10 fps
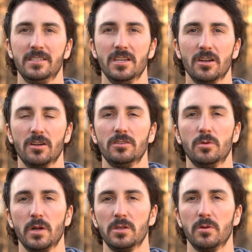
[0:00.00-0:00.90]
year,
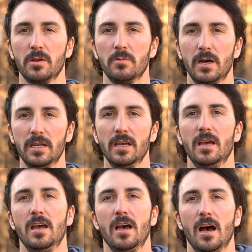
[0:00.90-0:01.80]
2021.
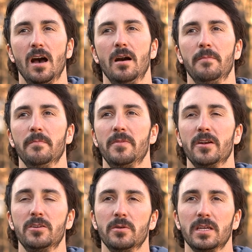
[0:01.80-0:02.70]

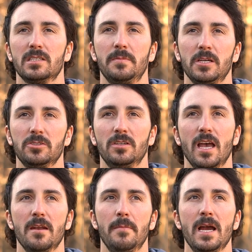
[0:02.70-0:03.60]
They're doing a special,
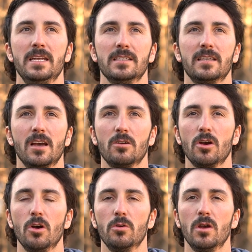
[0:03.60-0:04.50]
and my discount
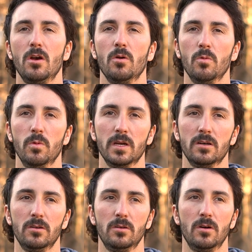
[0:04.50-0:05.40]
code
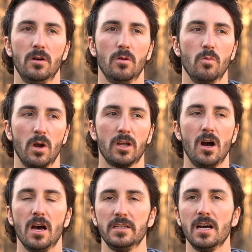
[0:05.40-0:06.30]
will work
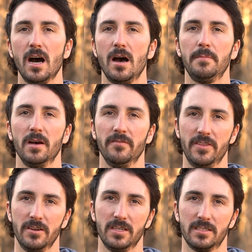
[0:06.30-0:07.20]
on top of
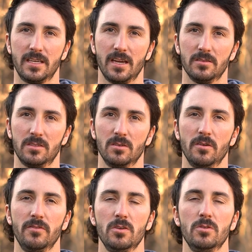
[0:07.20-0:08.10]
their discount. So
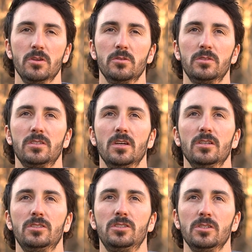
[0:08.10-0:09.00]
if you use
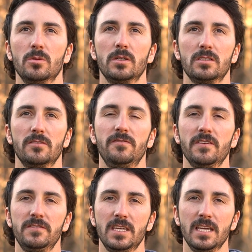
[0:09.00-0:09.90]

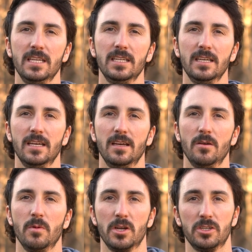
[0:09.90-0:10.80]
Stuart15
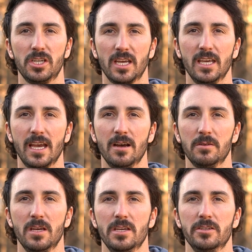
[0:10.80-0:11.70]
when you're checking out,
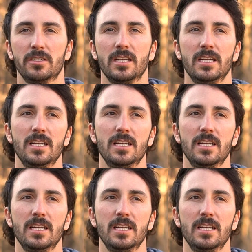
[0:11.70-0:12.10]
you'll get